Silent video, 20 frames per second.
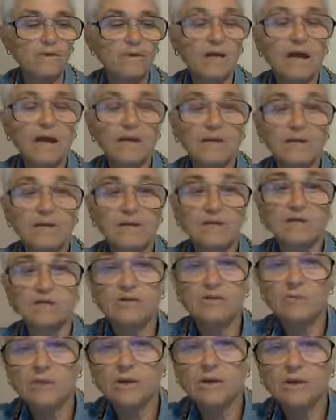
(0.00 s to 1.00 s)
Lying in a
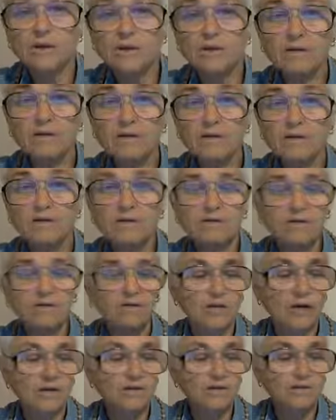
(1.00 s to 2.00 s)
swing,
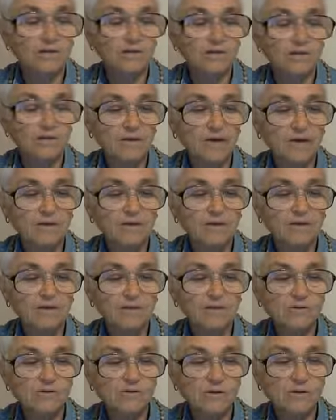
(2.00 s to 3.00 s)
child lying in
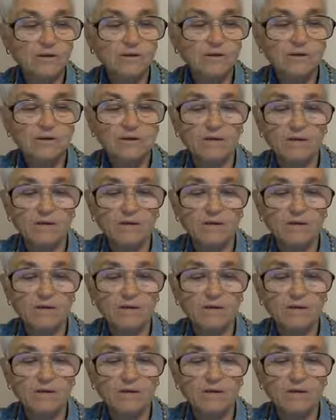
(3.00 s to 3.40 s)
a swing.